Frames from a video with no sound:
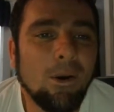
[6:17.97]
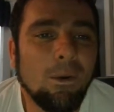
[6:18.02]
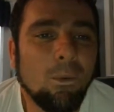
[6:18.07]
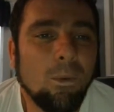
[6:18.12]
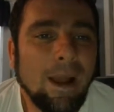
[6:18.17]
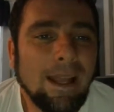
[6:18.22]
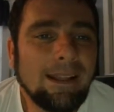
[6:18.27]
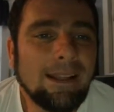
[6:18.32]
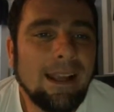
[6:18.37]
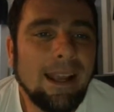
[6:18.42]

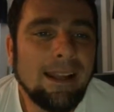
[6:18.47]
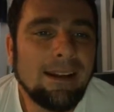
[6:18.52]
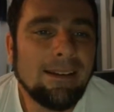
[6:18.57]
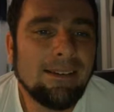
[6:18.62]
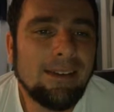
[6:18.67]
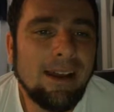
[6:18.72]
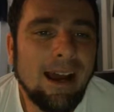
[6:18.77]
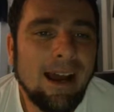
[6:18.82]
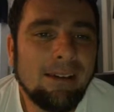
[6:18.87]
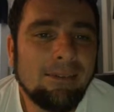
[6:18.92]
Weight gain
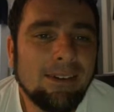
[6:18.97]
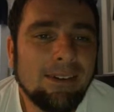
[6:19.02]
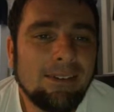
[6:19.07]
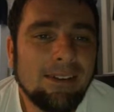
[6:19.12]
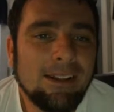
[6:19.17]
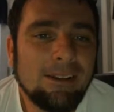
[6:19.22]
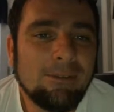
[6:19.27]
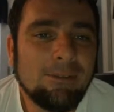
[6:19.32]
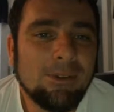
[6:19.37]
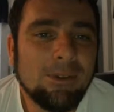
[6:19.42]
is
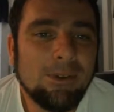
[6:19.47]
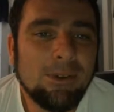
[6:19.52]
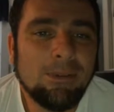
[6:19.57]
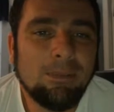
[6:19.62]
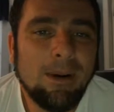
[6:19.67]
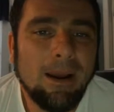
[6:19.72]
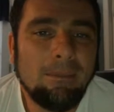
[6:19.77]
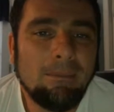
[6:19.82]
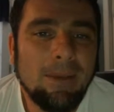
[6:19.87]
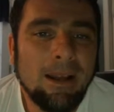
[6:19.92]
obviously
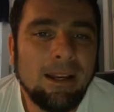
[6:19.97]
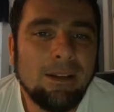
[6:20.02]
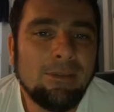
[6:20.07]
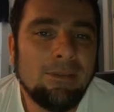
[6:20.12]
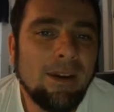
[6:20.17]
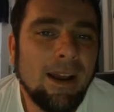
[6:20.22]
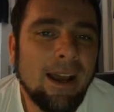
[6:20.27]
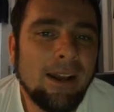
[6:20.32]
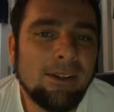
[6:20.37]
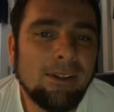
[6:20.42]
influenced by many
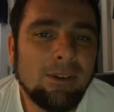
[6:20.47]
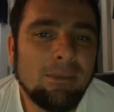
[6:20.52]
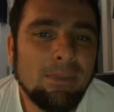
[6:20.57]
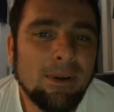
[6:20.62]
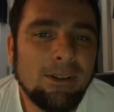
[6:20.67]
factors,